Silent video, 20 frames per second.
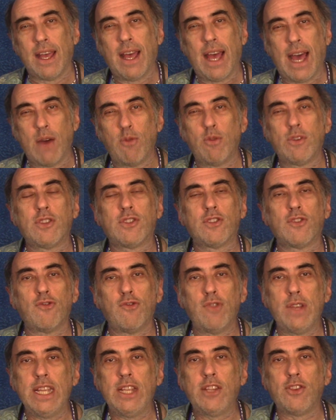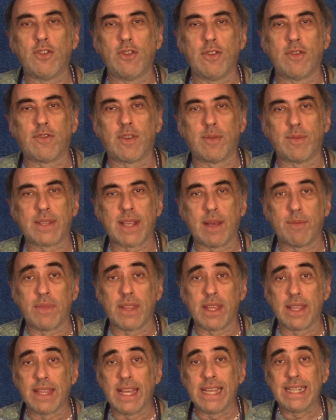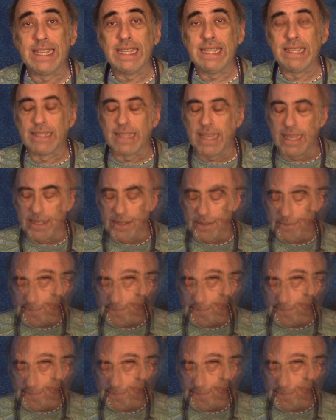I want to read you from something that he said.